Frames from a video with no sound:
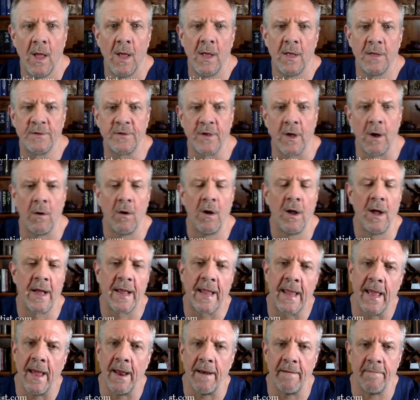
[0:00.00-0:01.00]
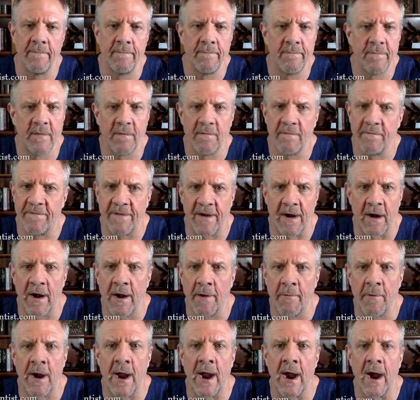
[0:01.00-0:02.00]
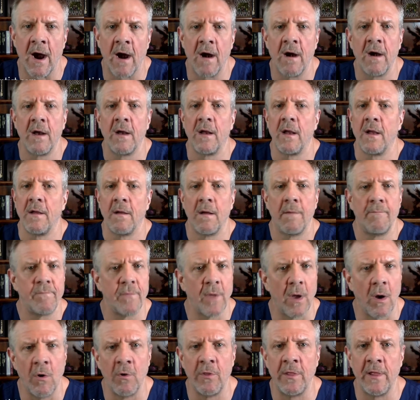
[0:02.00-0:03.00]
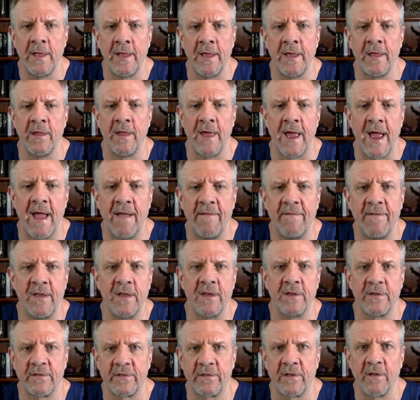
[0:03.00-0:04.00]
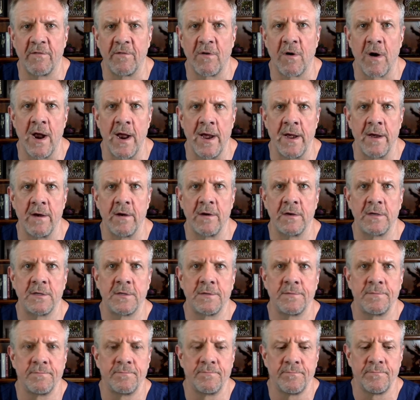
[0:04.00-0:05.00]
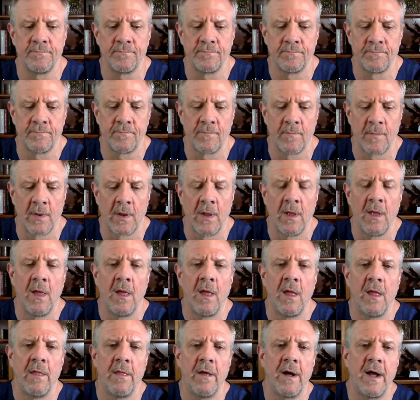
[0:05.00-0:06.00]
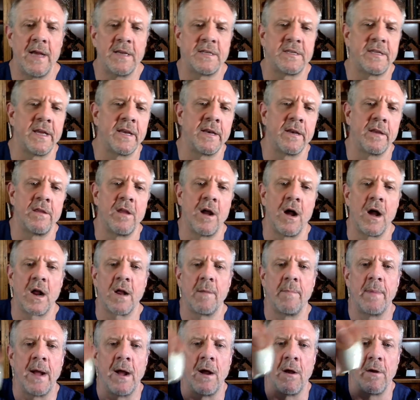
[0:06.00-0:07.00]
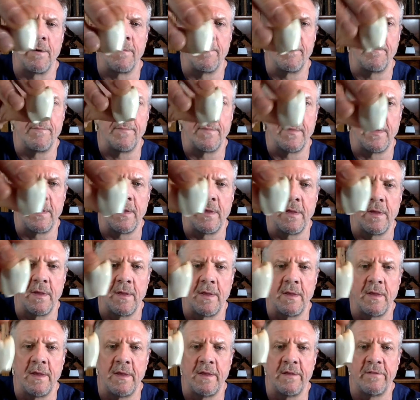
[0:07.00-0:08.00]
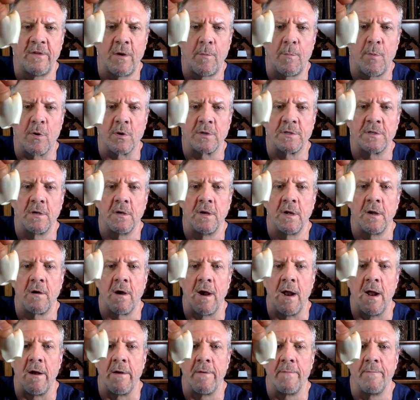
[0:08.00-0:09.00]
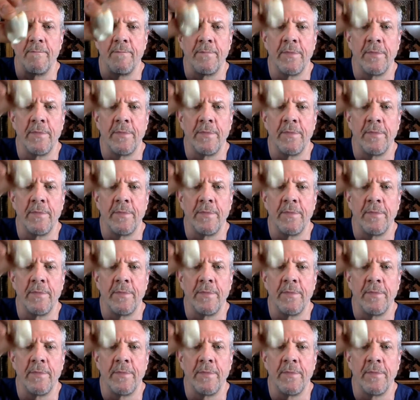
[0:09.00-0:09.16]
So again, very rare, only in the heaviest of grinders. The last thing to talk about is our porcelain crown.